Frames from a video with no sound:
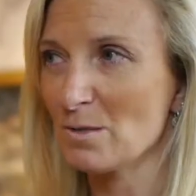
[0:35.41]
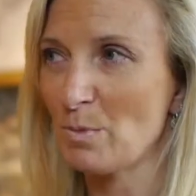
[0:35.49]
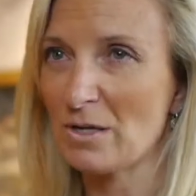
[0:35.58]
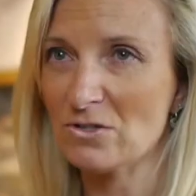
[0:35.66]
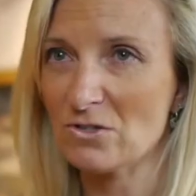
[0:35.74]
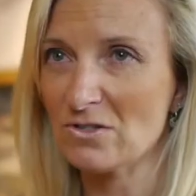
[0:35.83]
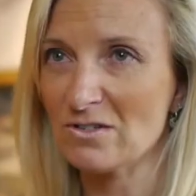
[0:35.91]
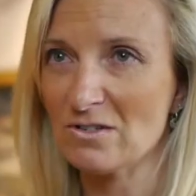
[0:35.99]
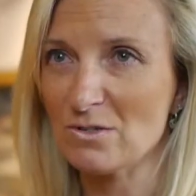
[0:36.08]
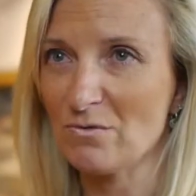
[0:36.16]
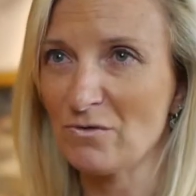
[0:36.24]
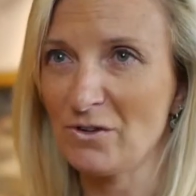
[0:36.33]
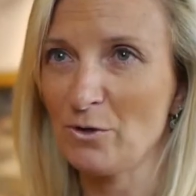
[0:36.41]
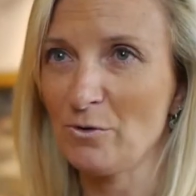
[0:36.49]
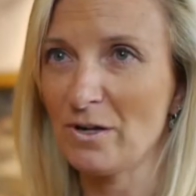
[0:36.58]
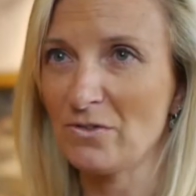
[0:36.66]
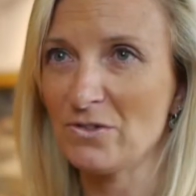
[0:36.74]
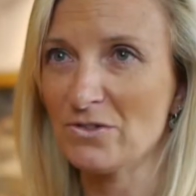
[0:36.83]
space just doesn't feel
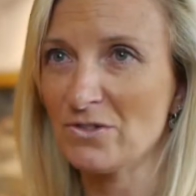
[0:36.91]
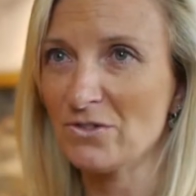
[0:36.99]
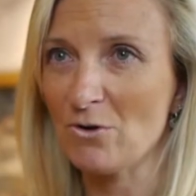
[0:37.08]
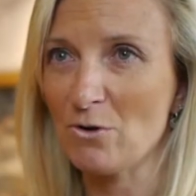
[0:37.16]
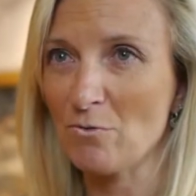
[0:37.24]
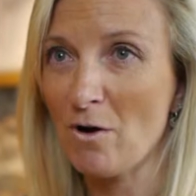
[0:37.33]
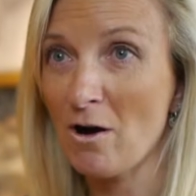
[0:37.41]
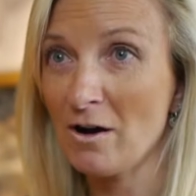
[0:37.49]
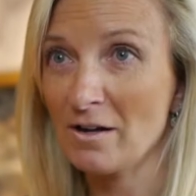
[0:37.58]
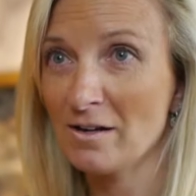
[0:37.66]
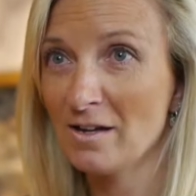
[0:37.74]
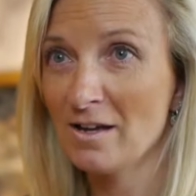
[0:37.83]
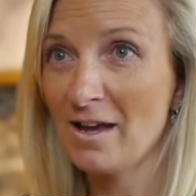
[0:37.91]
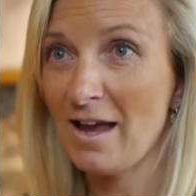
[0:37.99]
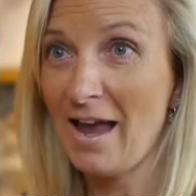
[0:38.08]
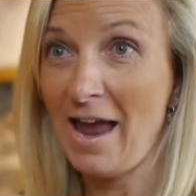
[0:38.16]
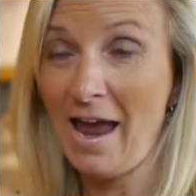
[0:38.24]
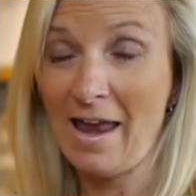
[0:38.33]
right, this is all wrong.
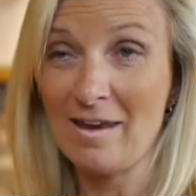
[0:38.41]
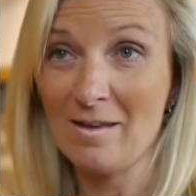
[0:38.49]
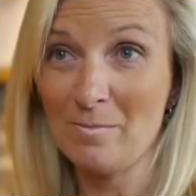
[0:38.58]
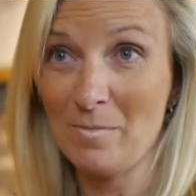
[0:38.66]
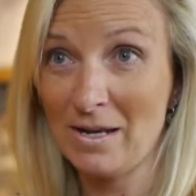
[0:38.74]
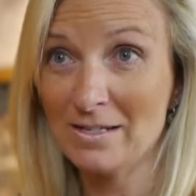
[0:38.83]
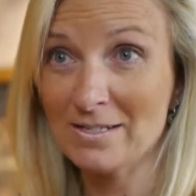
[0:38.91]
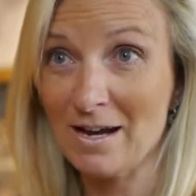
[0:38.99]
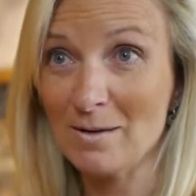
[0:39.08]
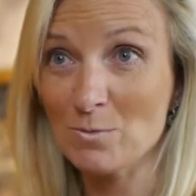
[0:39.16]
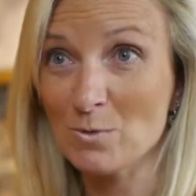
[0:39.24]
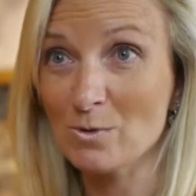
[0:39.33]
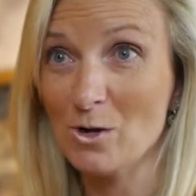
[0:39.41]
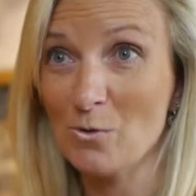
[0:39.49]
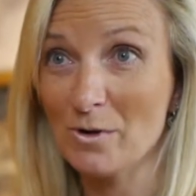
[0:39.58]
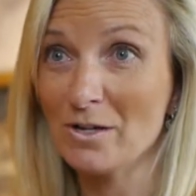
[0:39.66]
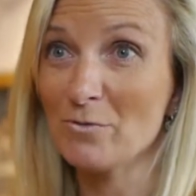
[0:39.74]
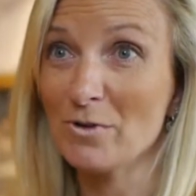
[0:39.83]
And many times would
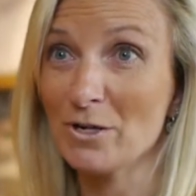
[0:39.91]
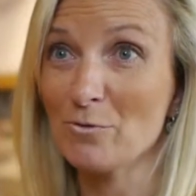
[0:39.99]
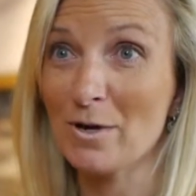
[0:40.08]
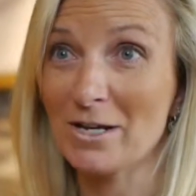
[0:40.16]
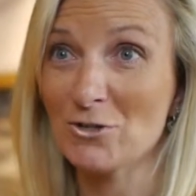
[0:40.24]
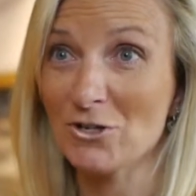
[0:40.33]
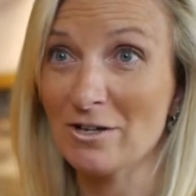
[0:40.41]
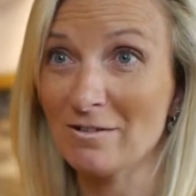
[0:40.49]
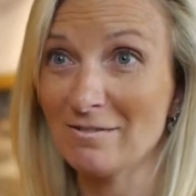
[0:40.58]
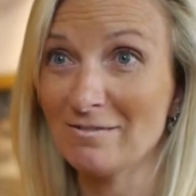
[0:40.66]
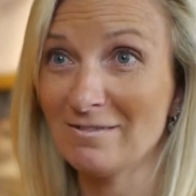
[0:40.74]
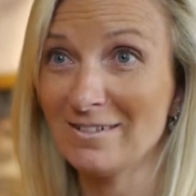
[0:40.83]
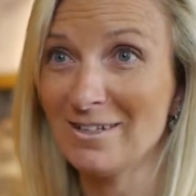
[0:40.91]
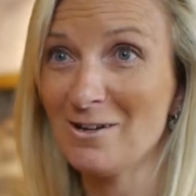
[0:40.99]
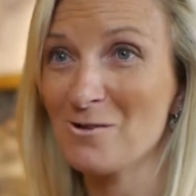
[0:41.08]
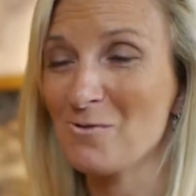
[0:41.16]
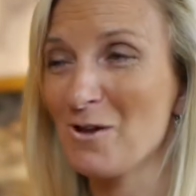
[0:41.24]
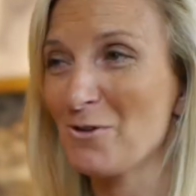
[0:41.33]
go in and rearrange it, you
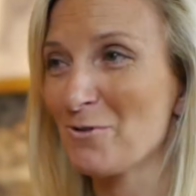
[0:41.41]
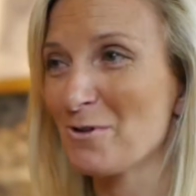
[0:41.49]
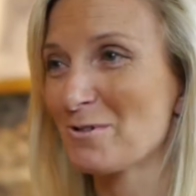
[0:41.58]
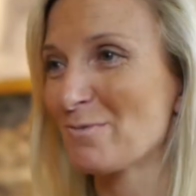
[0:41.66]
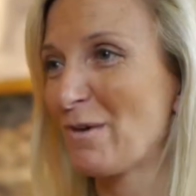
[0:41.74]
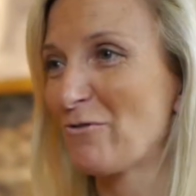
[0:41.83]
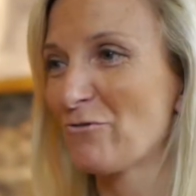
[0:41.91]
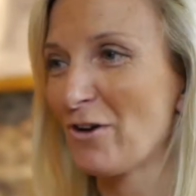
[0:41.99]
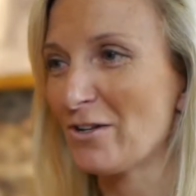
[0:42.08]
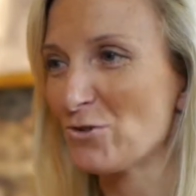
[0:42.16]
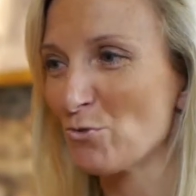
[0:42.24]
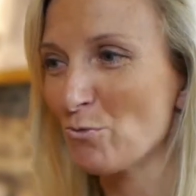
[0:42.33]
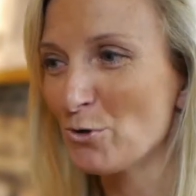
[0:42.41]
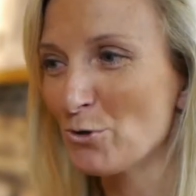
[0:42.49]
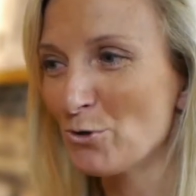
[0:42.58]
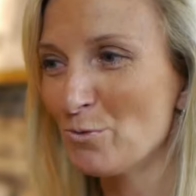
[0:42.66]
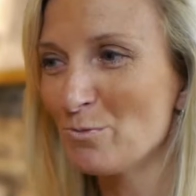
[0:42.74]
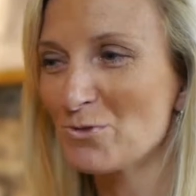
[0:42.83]
know, whether it's my friends'
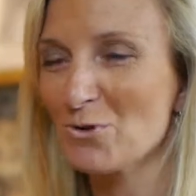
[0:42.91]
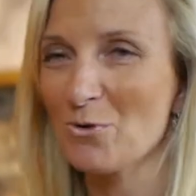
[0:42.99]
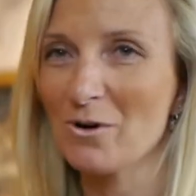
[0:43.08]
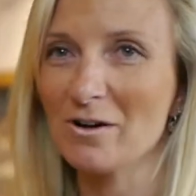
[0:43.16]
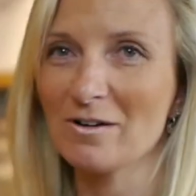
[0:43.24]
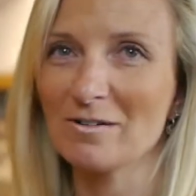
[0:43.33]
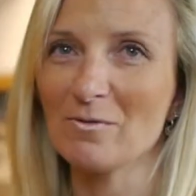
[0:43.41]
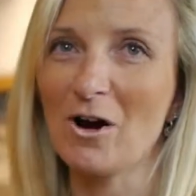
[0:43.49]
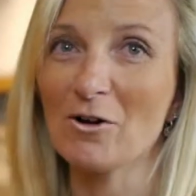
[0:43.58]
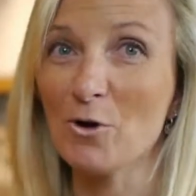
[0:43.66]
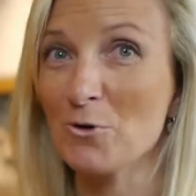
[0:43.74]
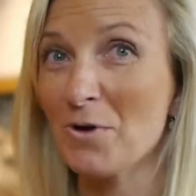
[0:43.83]
rooms or our own